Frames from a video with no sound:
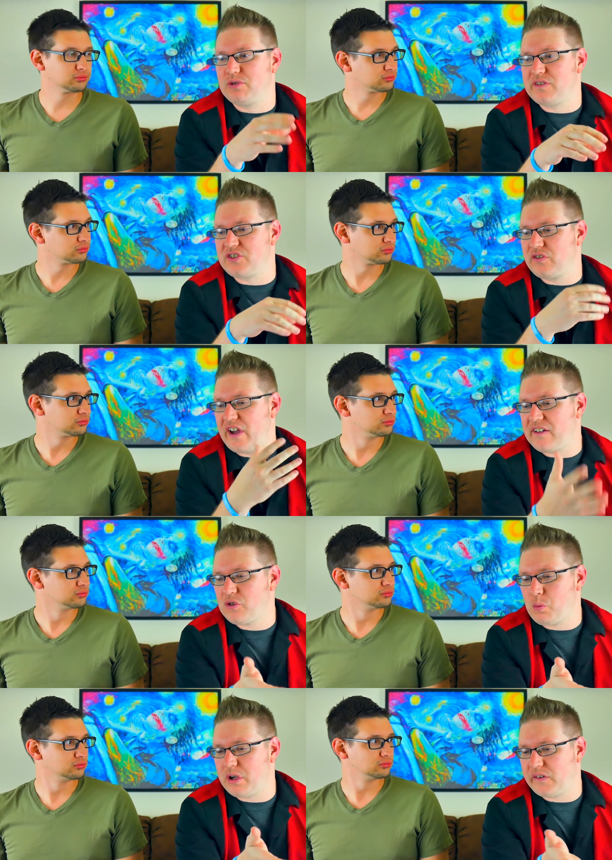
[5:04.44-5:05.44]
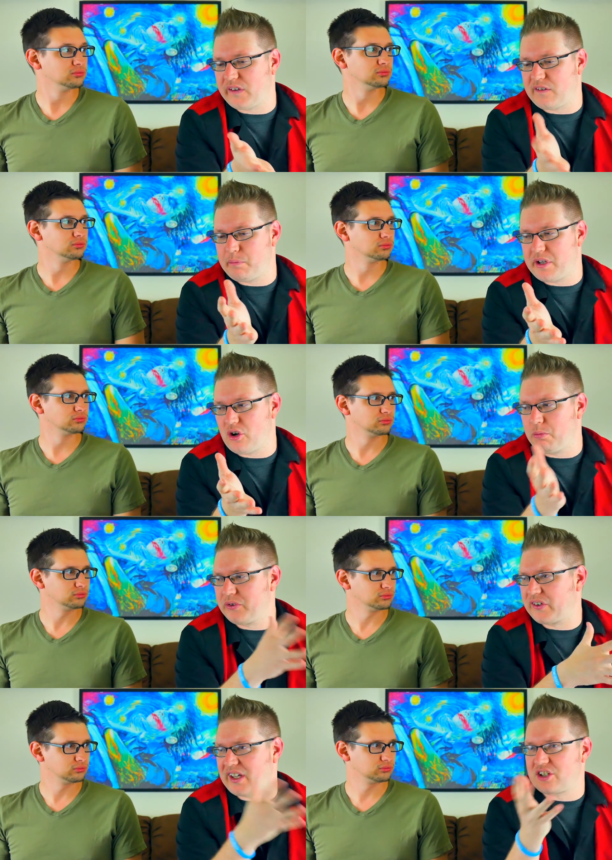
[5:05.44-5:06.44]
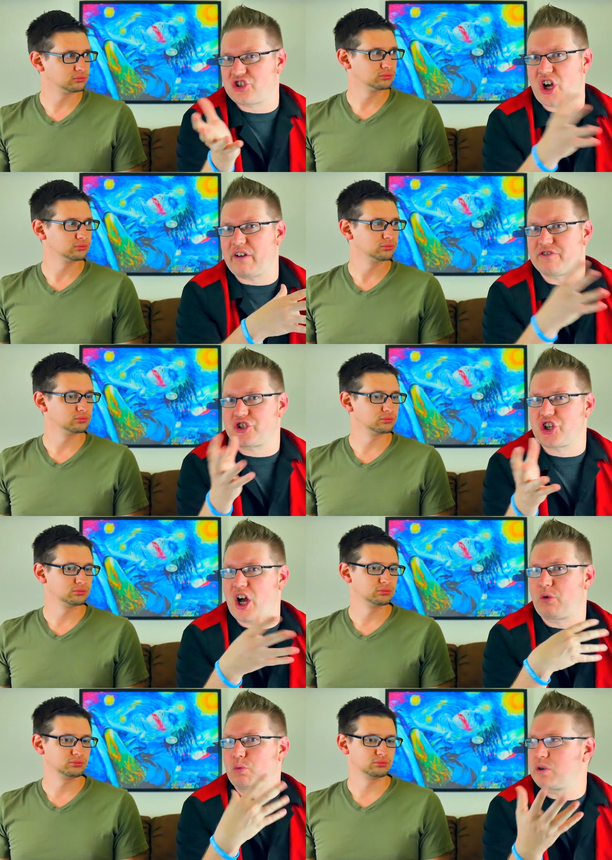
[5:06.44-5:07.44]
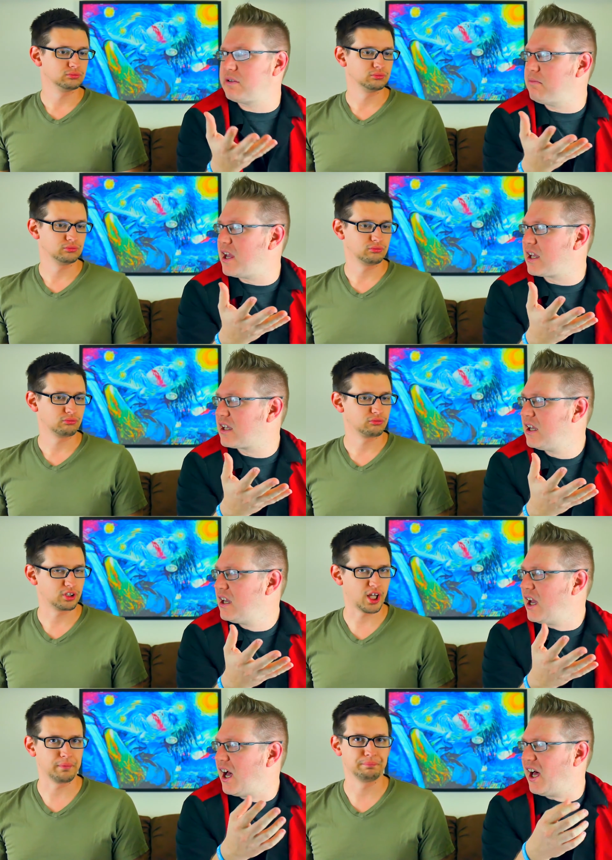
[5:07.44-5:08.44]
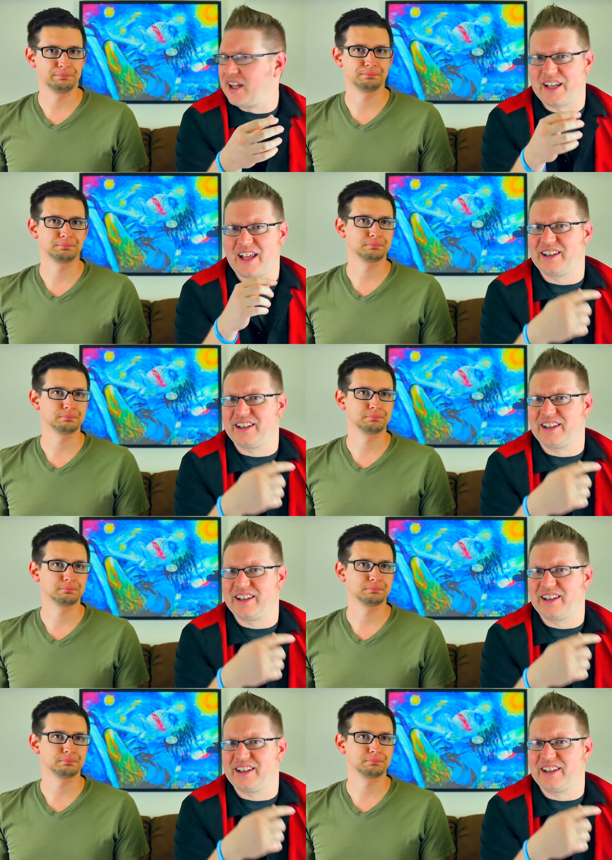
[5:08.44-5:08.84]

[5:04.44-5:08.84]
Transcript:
Speaker 1: movies. You've had the ones that have been almost like a shot for shot remake, yeah. Uh, like